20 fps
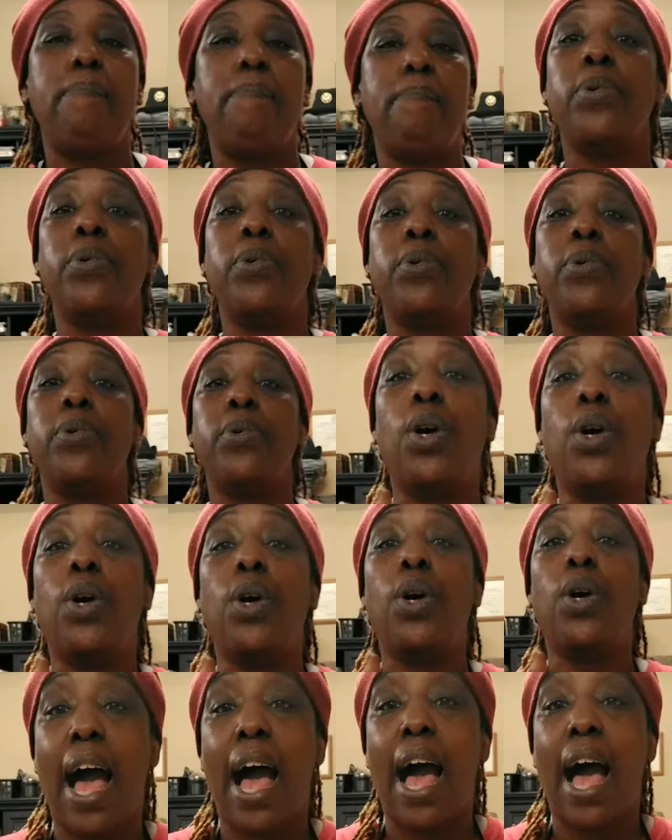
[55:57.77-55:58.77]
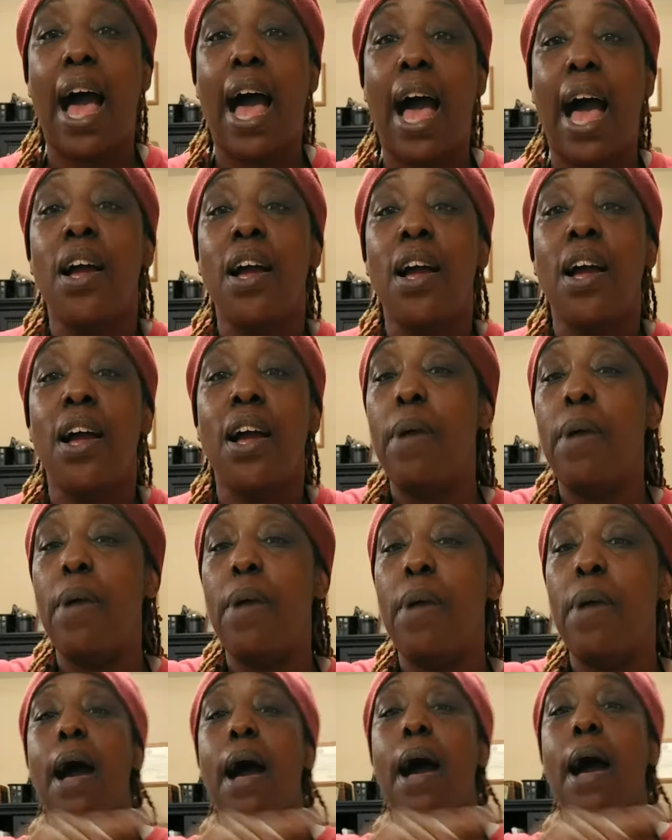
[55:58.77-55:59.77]
at 2 o'clock. Remember,
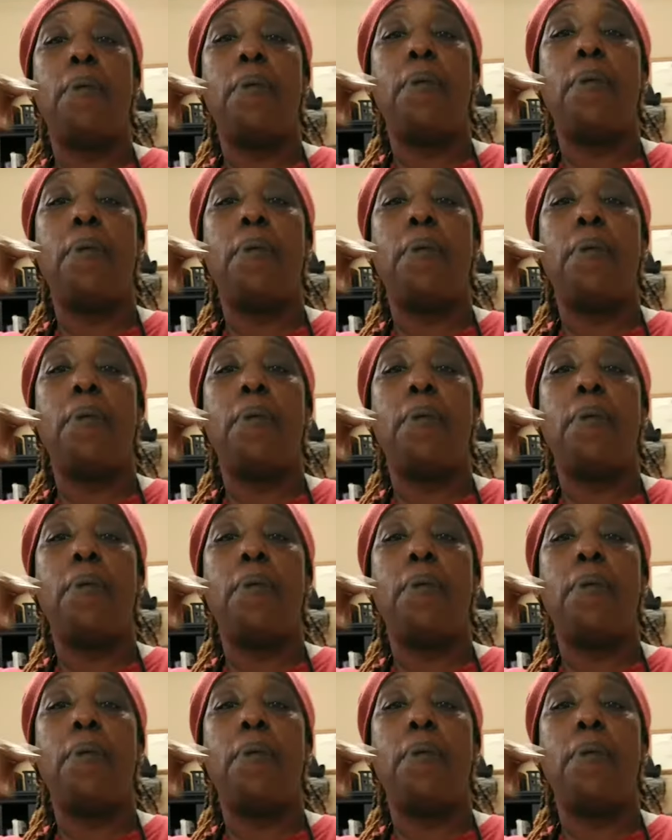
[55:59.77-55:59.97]
I'll probably